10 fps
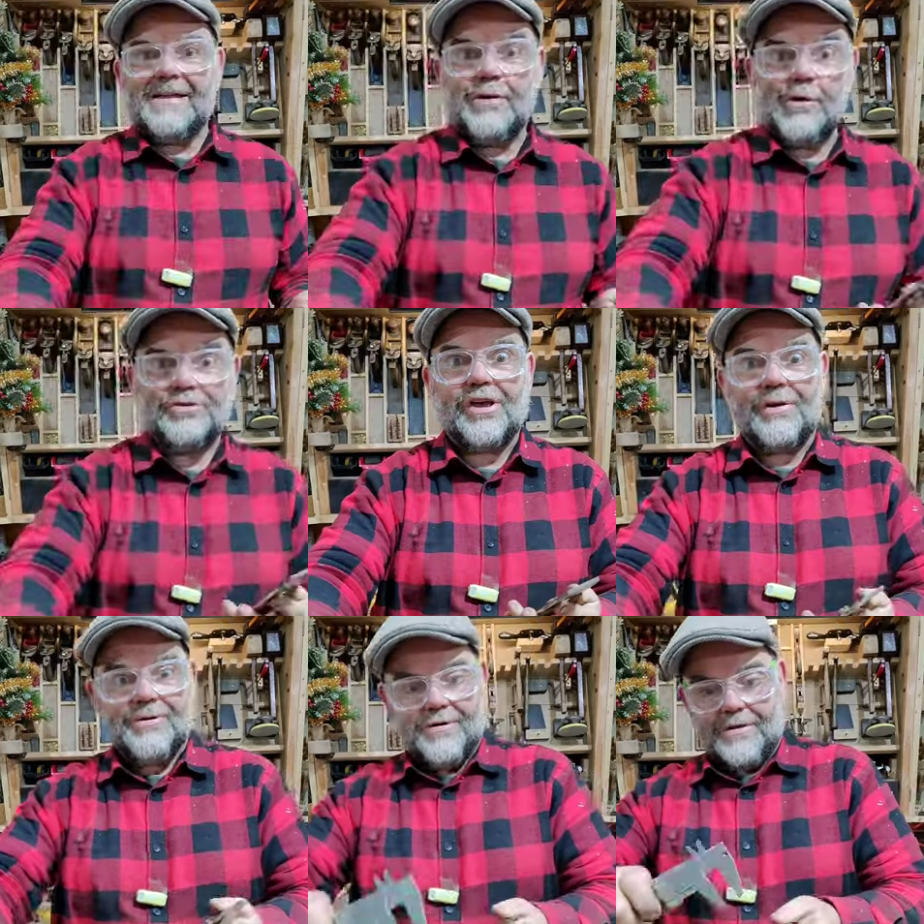And
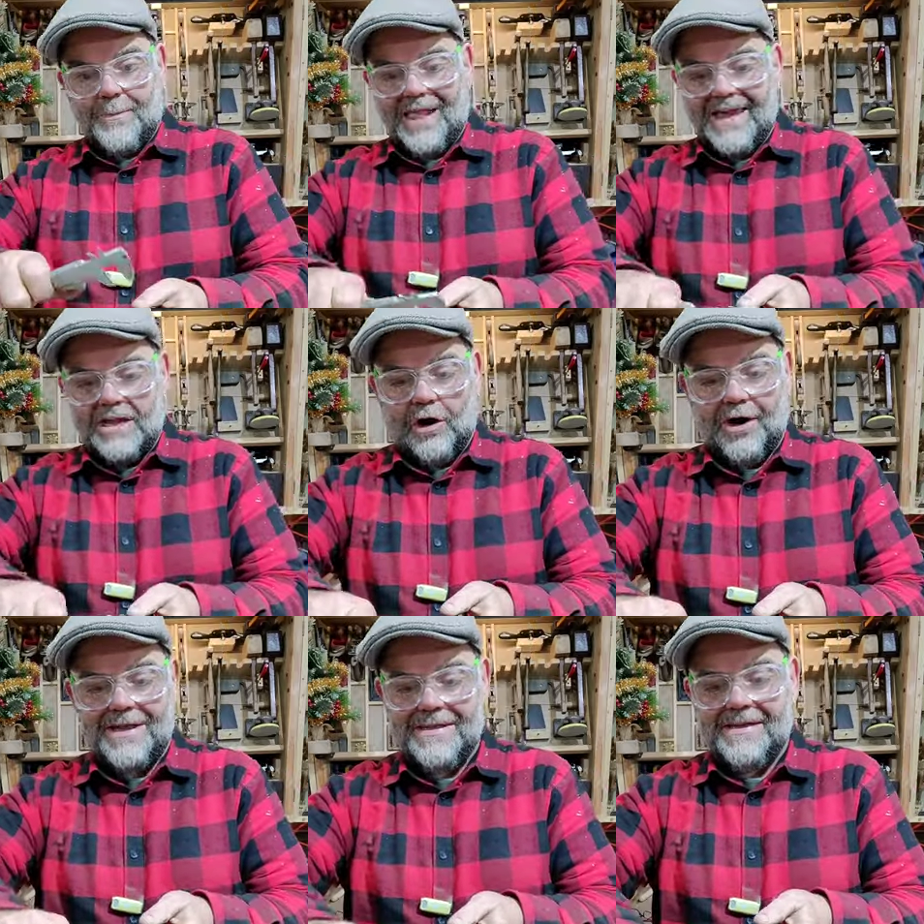also, the plane
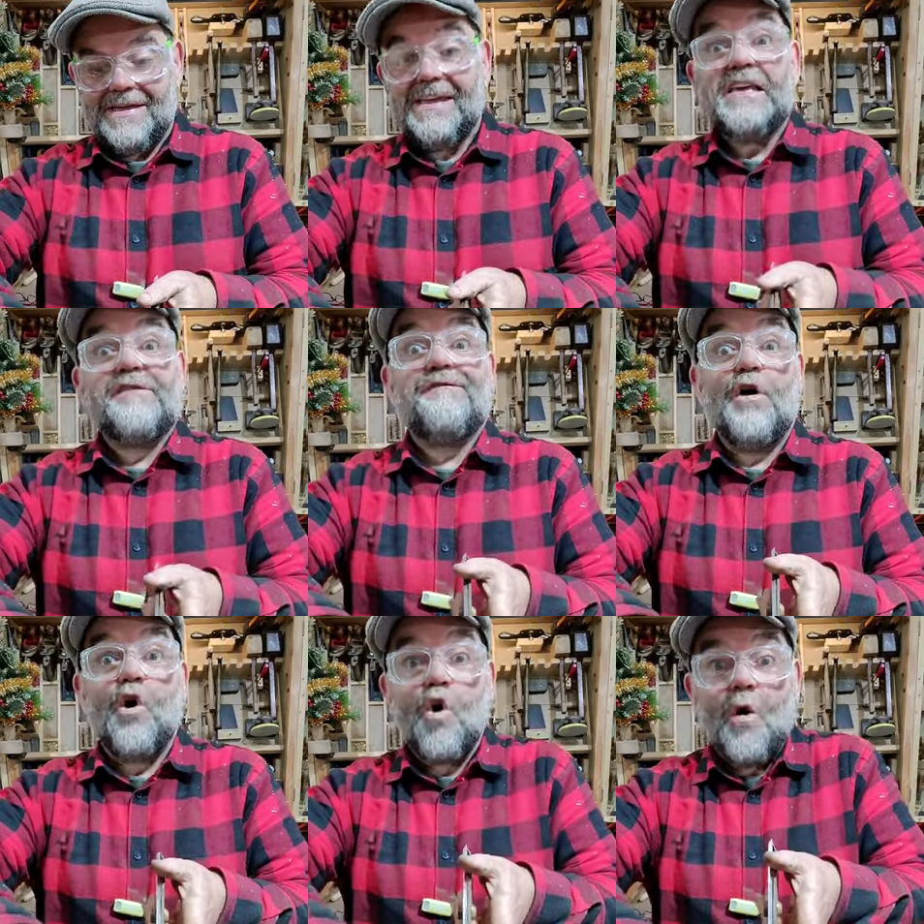iron is
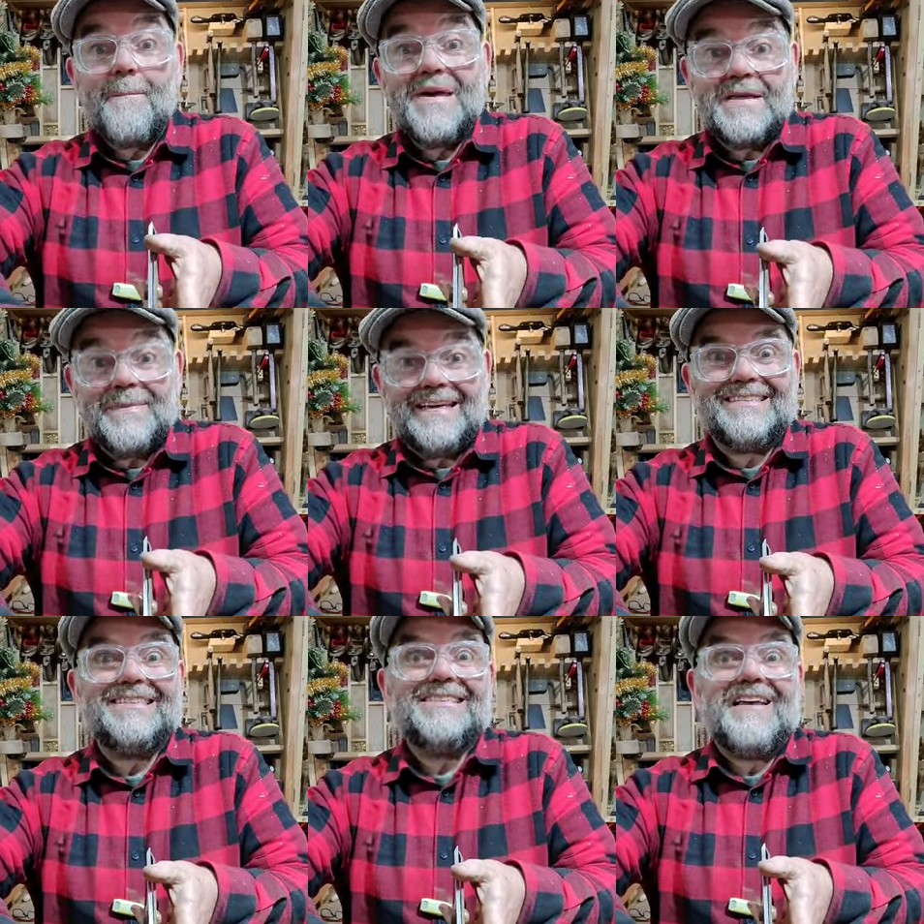four
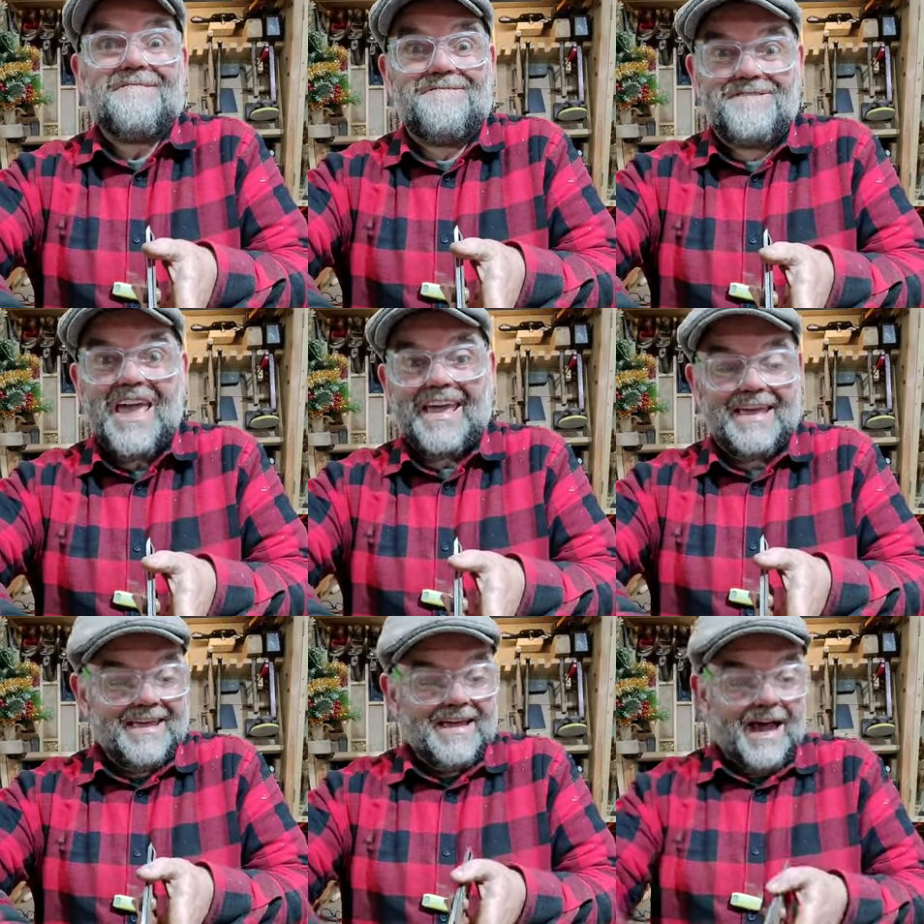millimetres
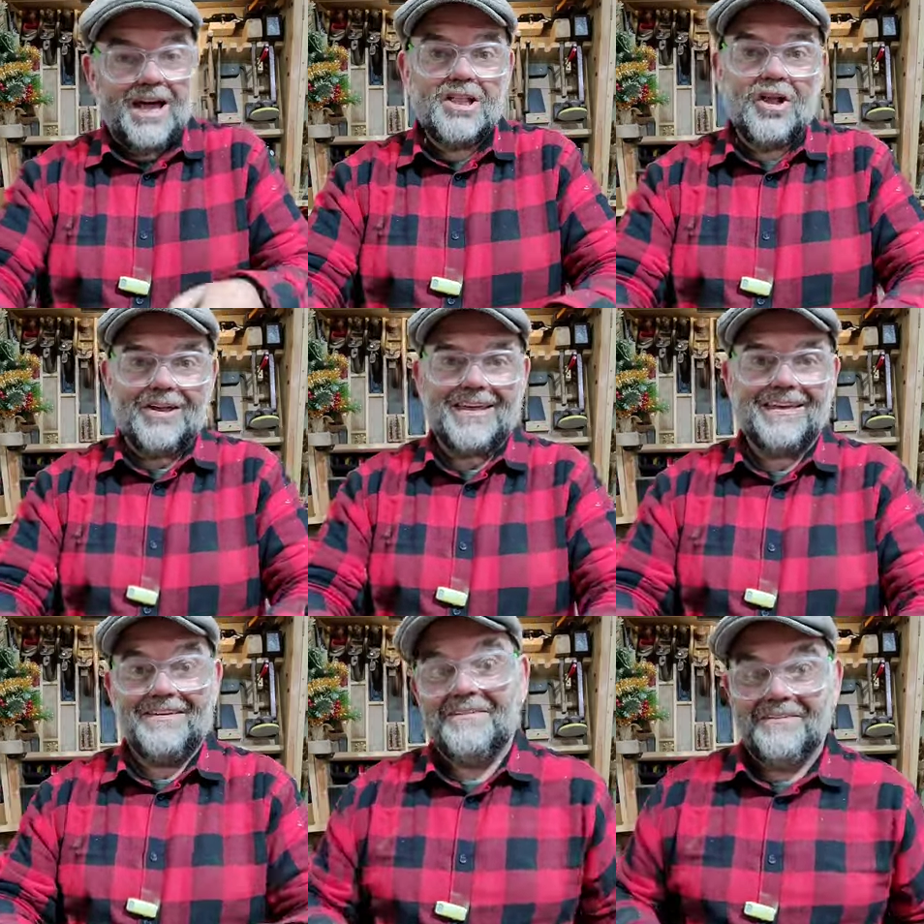thick,
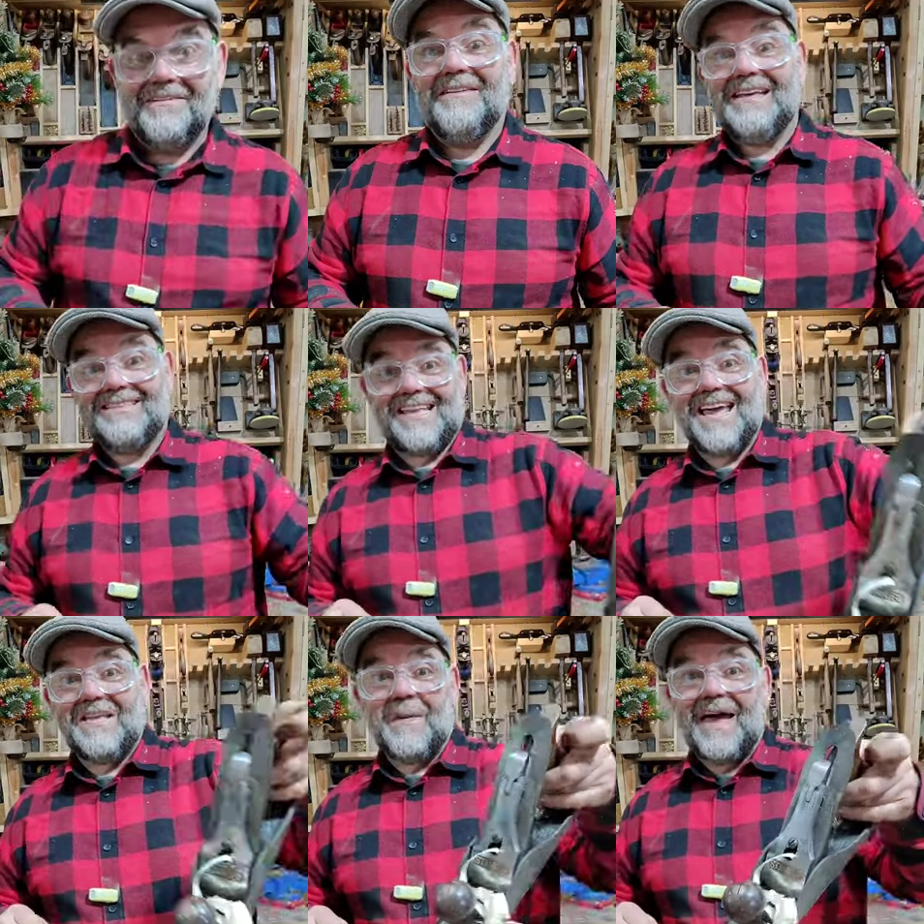unlike these
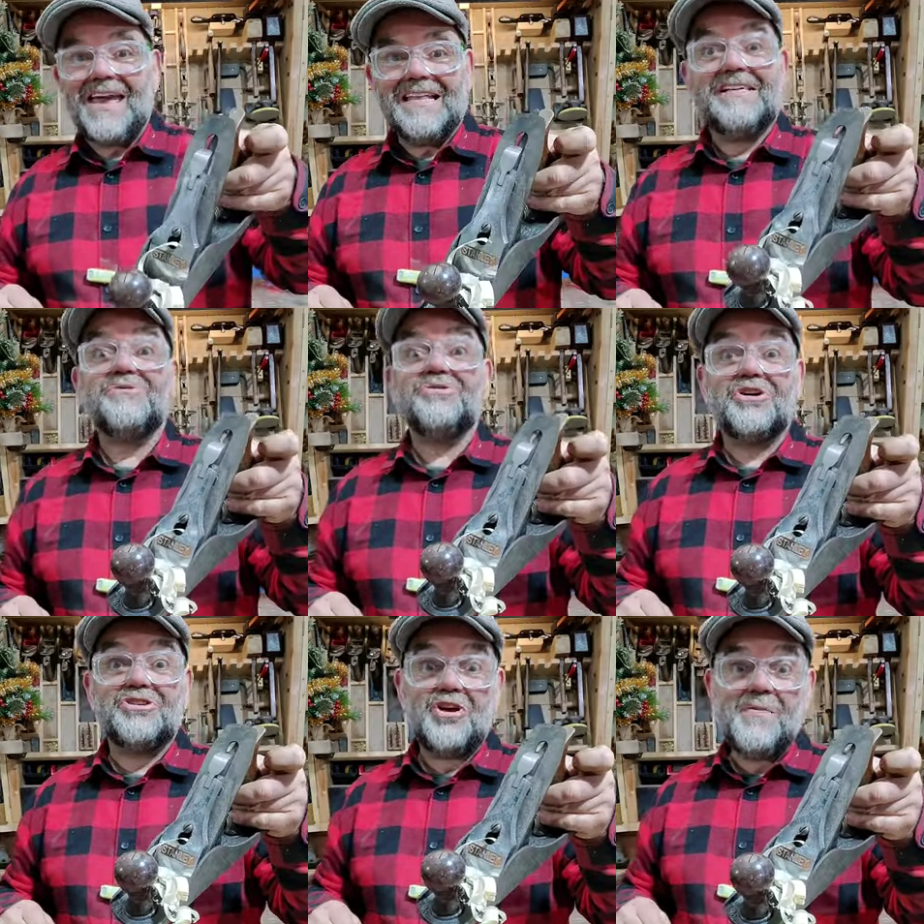Stanley Baileys, which
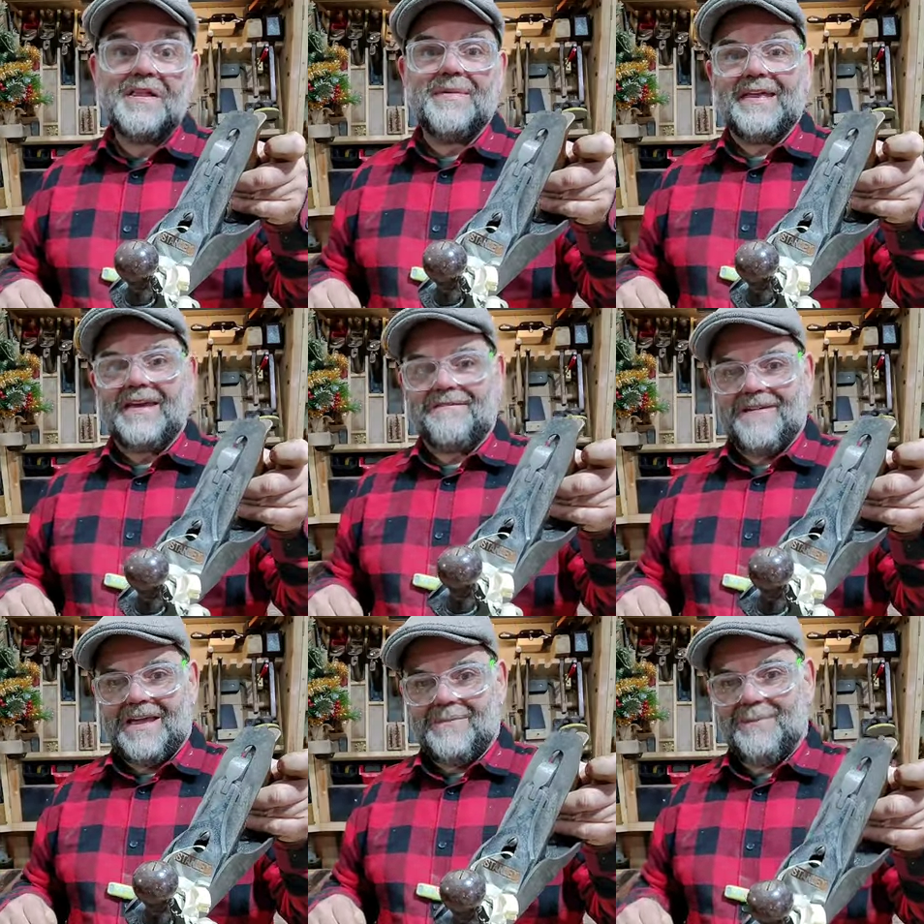got a two millimetre
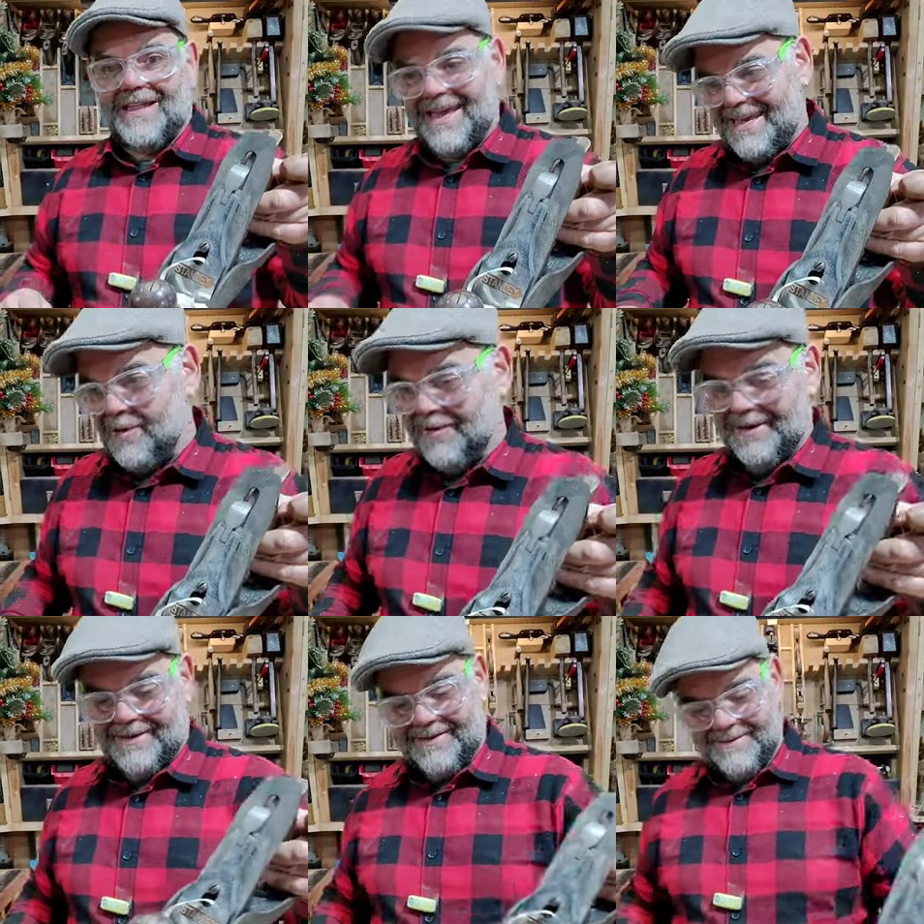thick plane iron.